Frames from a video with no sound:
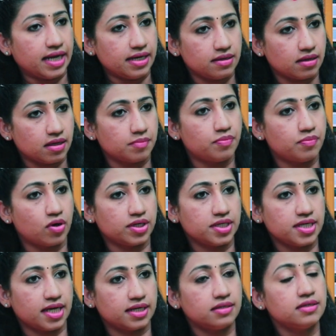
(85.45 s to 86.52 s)
head, a
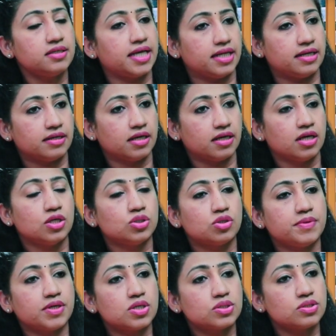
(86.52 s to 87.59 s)
body and a tail. So,
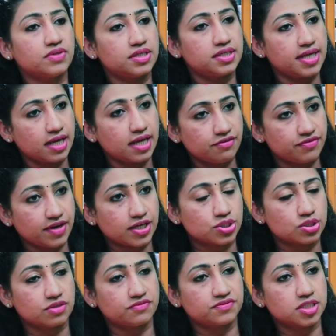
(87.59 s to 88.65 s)
because of the tail
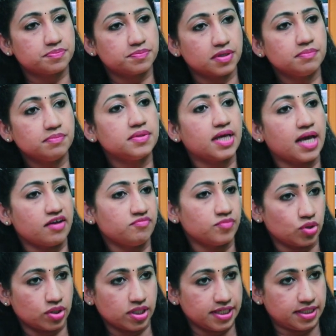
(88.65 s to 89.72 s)
fraction of the sperm, they have
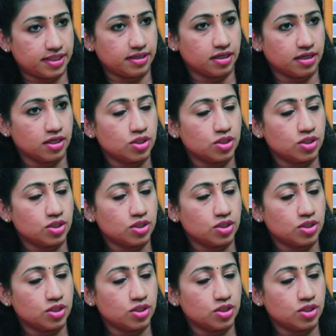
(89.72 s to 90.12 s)
motility.